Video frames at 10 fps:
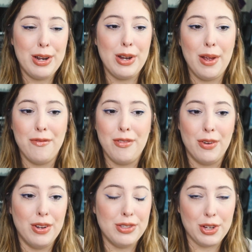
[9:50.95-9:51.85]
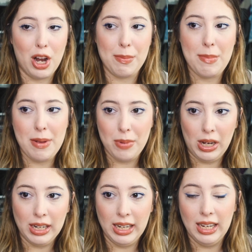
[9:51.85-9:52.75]
I feel insecure with my
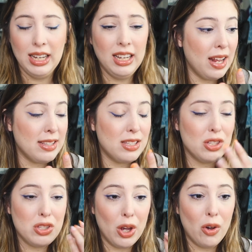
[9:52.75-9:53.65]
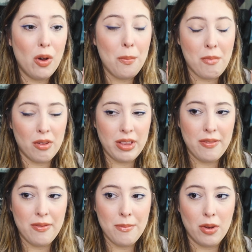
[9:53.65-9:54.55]
body. It's so multi-leveled,